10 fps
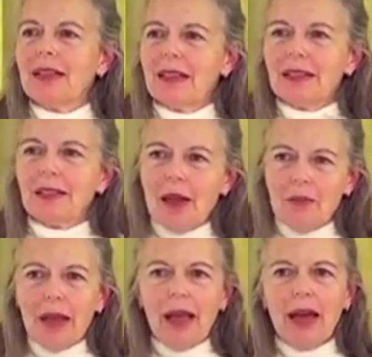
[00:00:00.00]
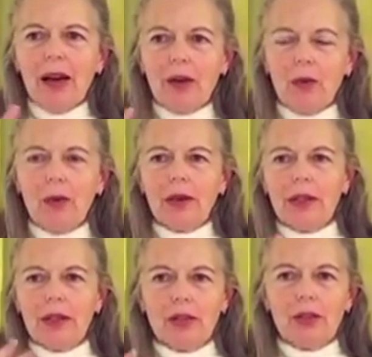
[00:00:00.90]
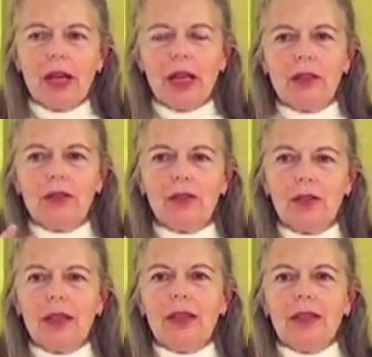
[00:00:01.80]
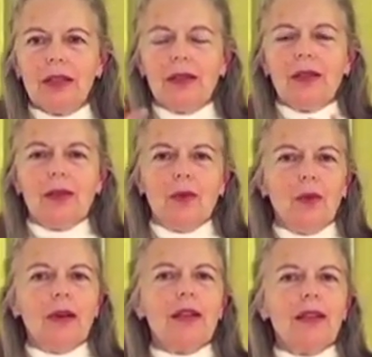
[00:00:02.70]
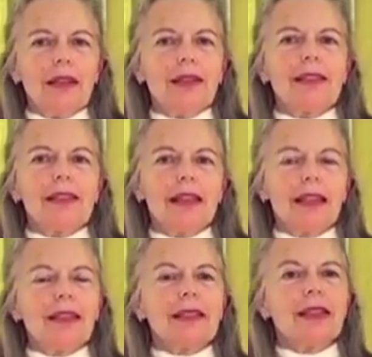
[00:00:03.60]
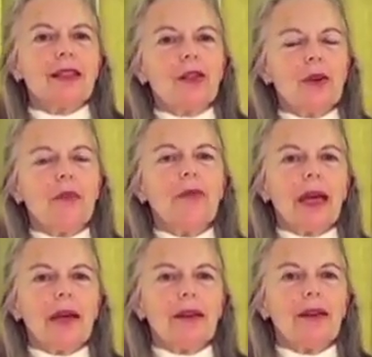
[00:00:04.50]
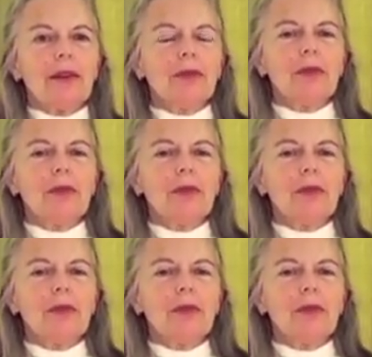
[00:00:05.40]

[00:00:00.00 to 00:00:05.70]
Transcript: That somehow we're going to change one of these things into a better